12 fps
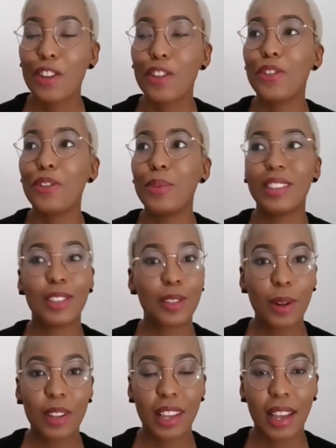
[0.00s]
You
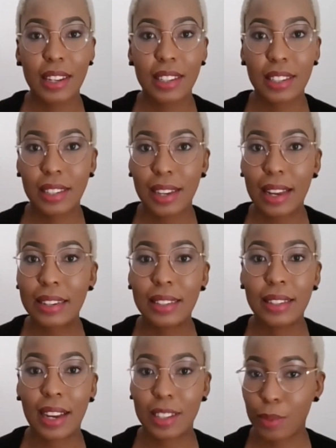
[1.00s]
install the agent and
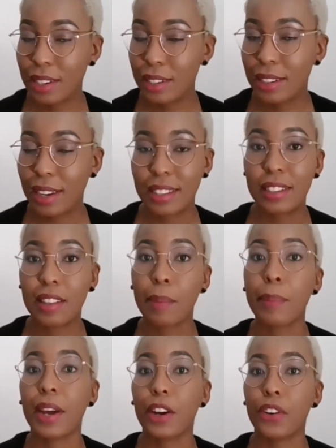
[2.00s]
it does what it does in the
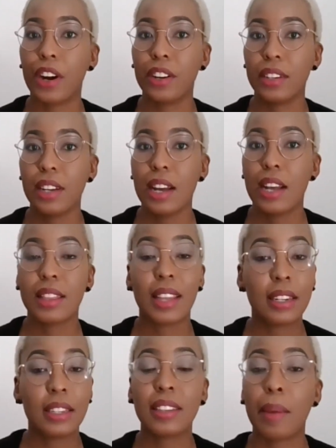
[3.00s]
background.
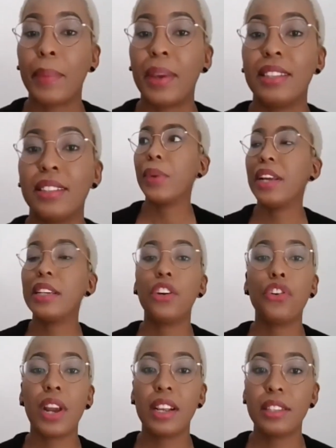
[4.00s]
That is amazing. It
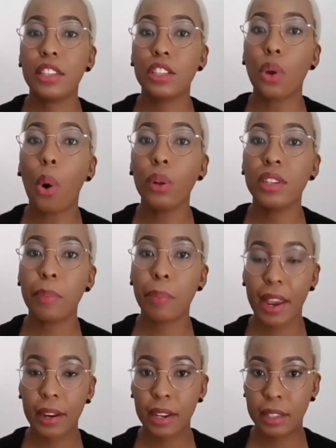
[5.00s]
creates this whole
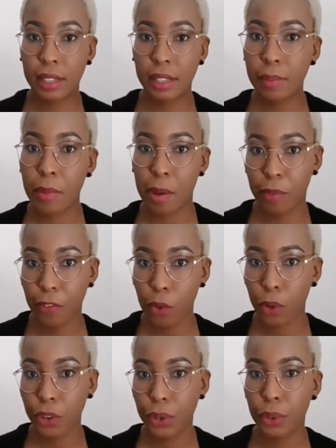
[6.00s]
dependency map
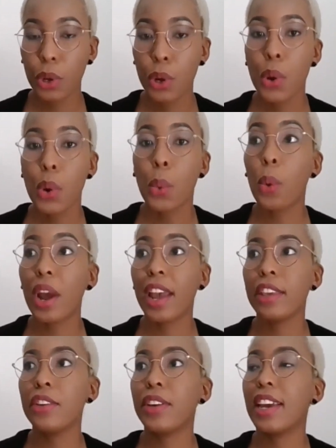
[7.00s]
for you where
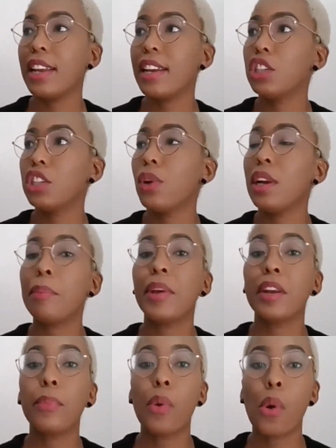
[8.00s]
you can actually
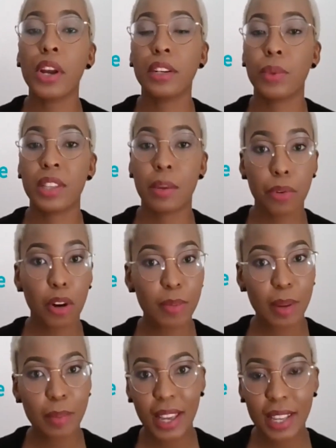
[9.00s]
pinpoint where the
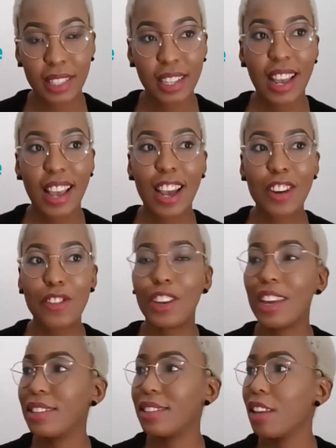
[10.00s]
problem is and you
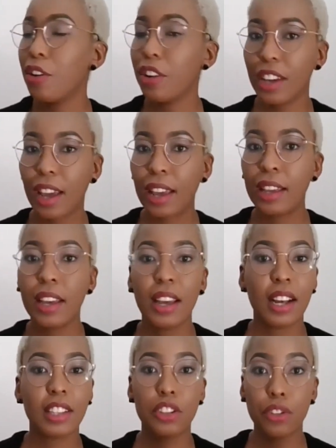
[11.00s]
can say, okay,
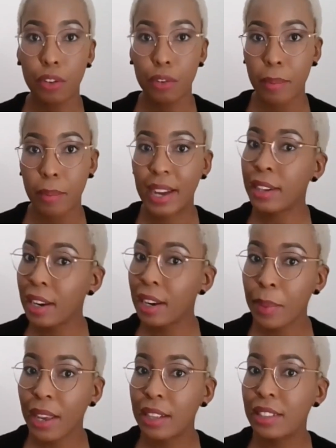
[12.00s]
it's not on my
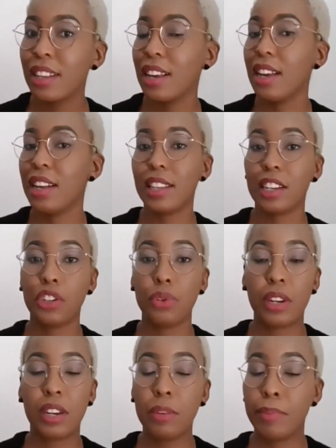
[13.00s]
database, it's
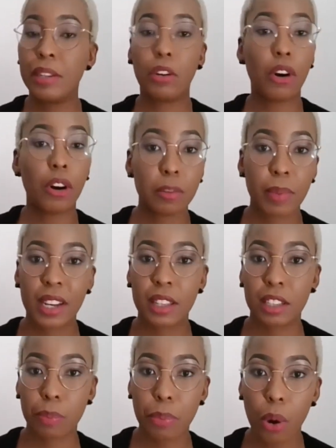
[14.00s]
actually being caused by
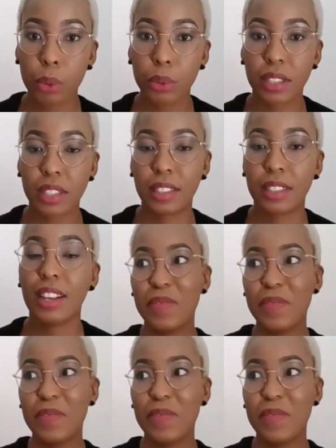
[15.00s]
this process.